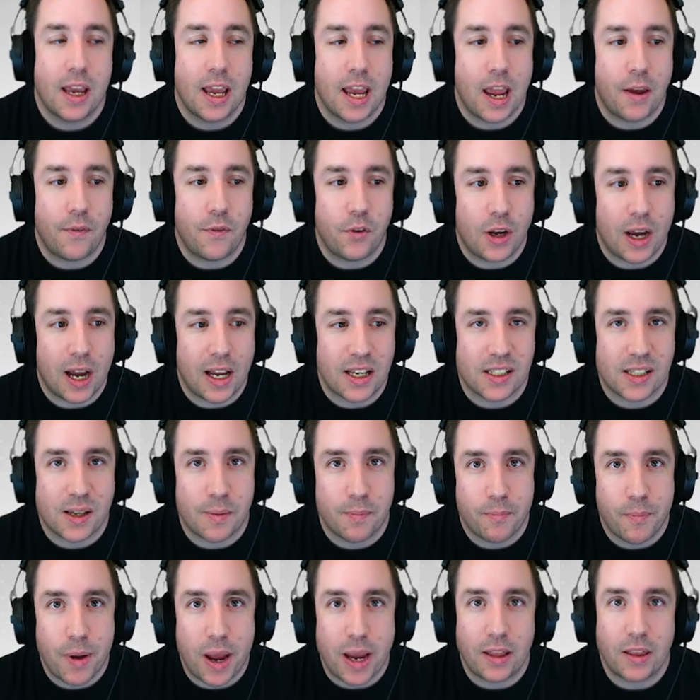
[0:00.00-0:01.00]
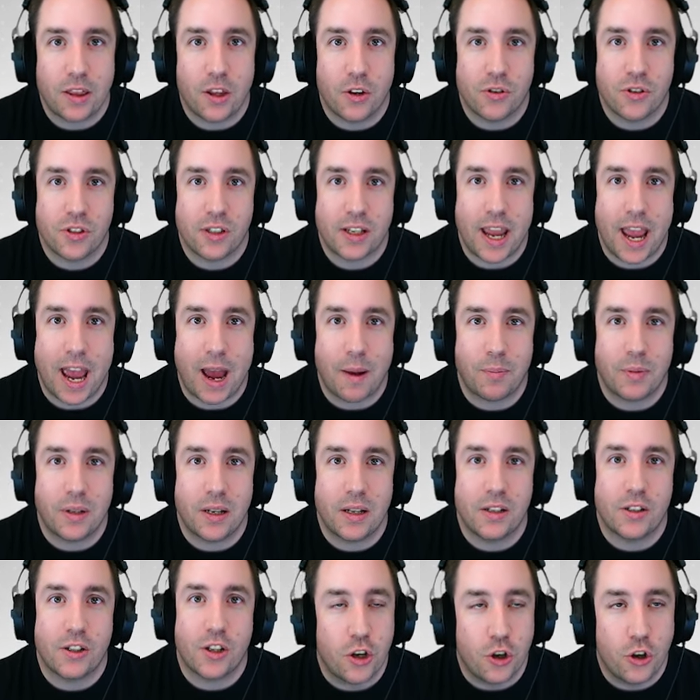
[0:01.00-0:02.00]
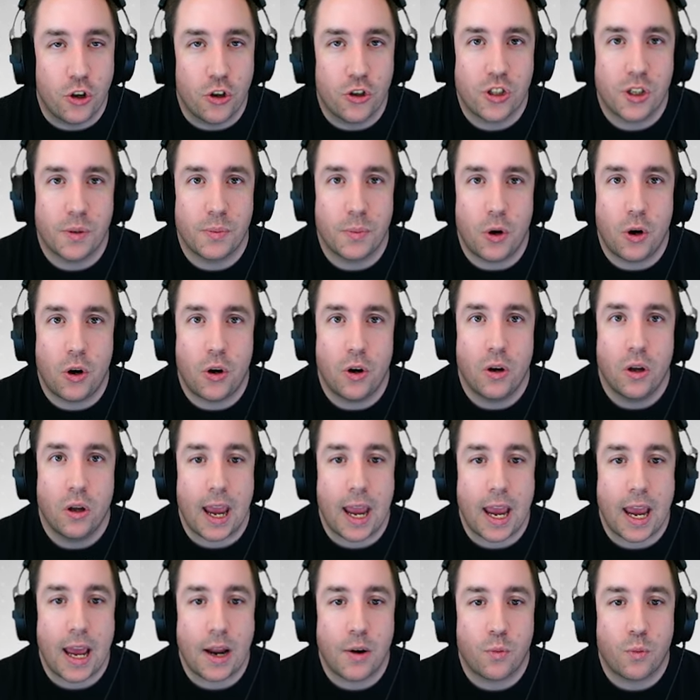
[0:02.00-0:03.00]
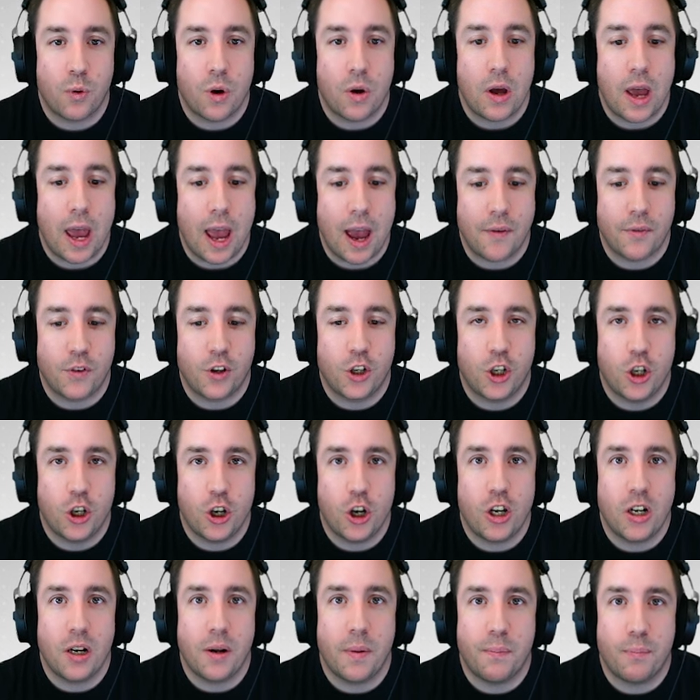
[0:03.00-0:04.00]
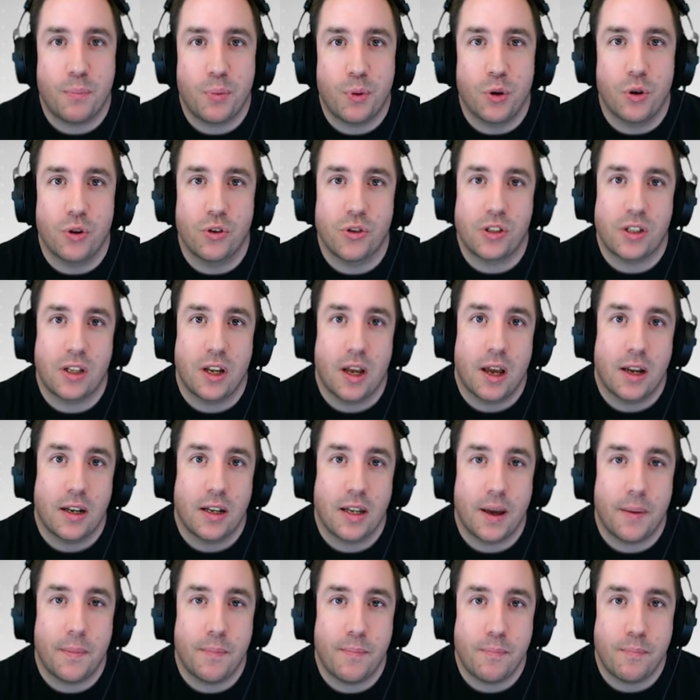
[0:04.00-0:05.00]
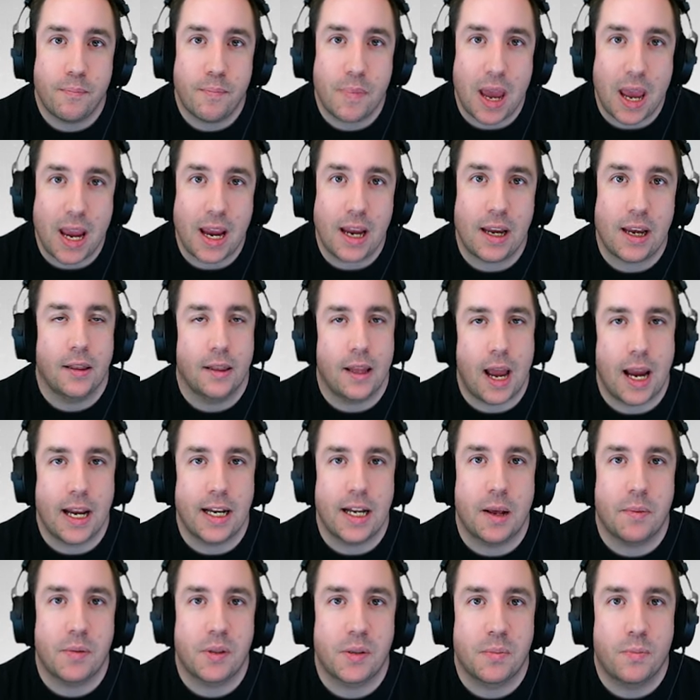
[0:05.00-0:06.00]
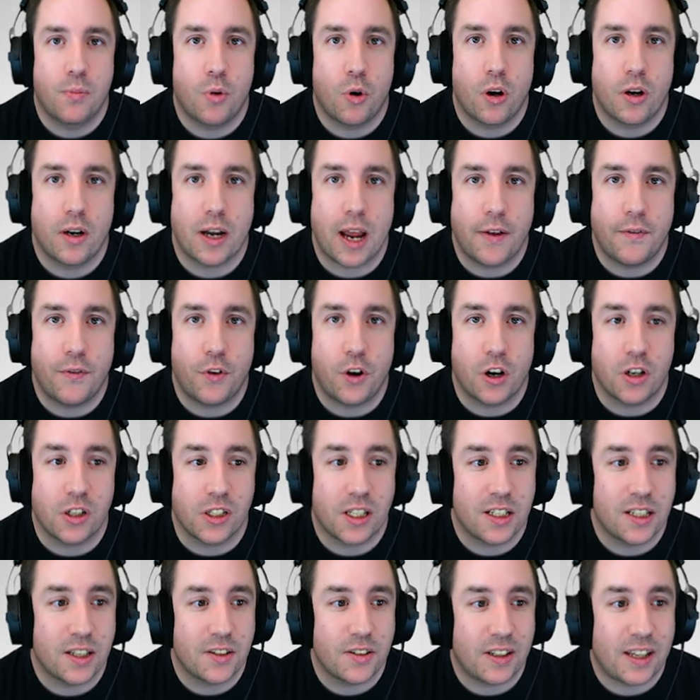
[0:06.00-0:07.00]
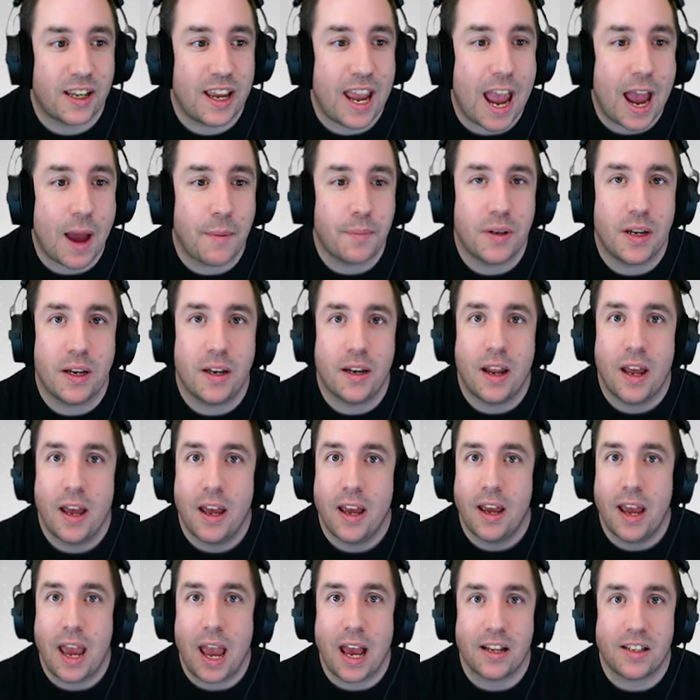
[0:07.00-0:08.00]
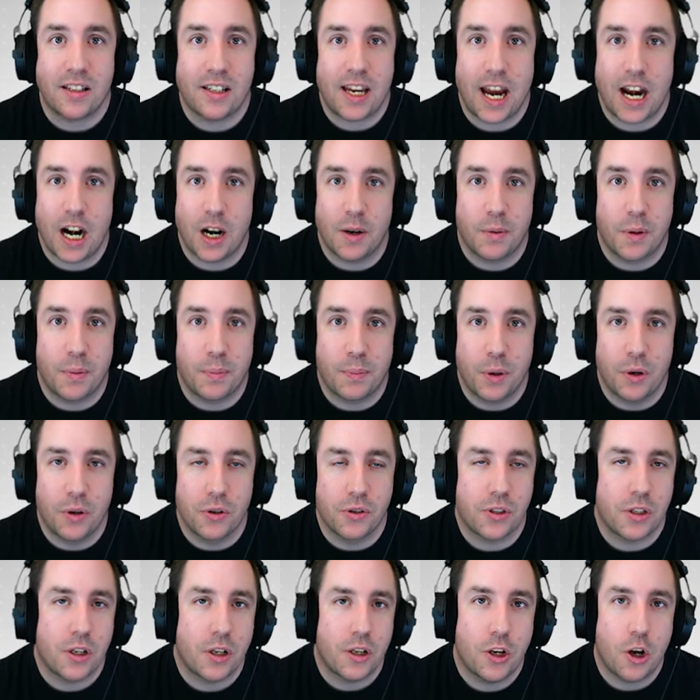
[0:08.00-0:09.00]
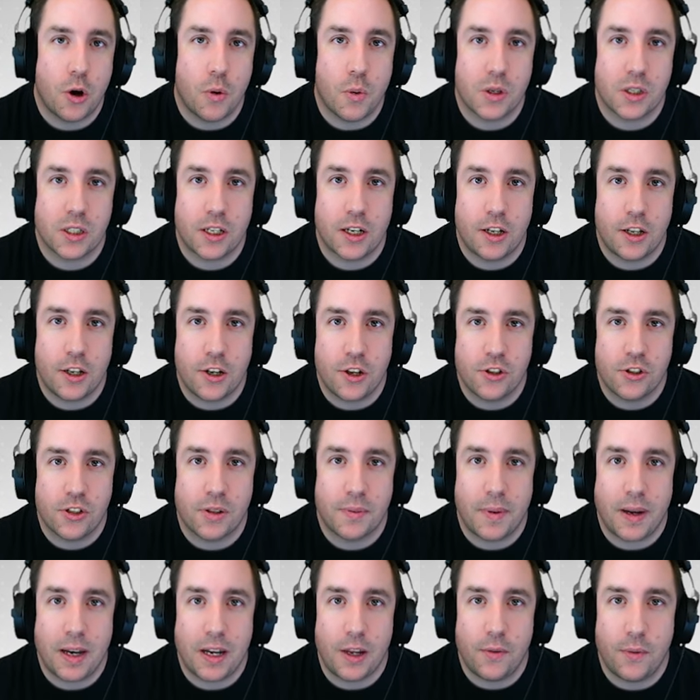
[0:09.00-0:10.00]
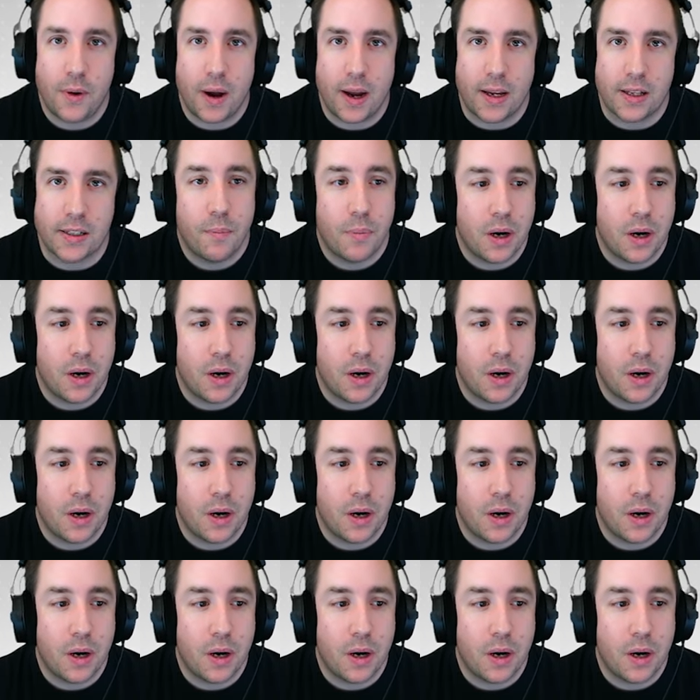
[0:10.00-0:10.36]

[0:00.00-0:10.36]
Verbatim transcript: If you guys can make those captains usable and have good boosts to make lineups more diverse, because if the captain has terrible boosts, no one's going to use them anyways.